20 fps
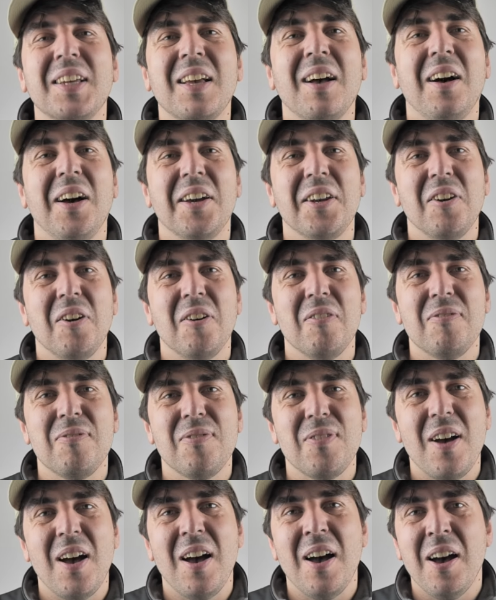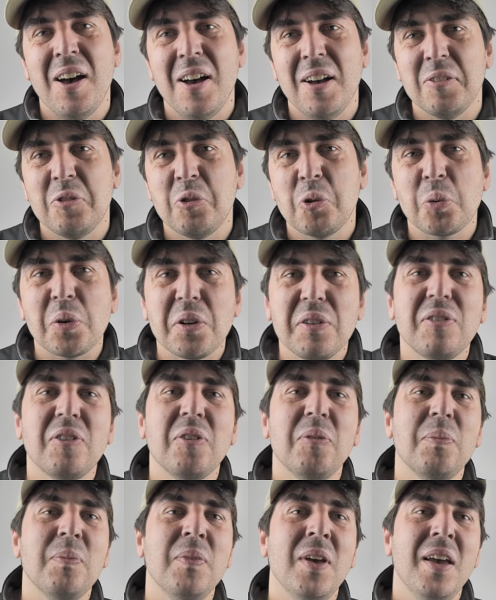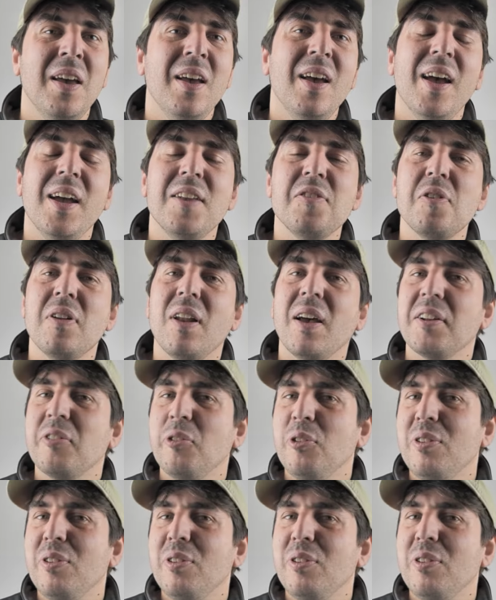kind of tourism and you like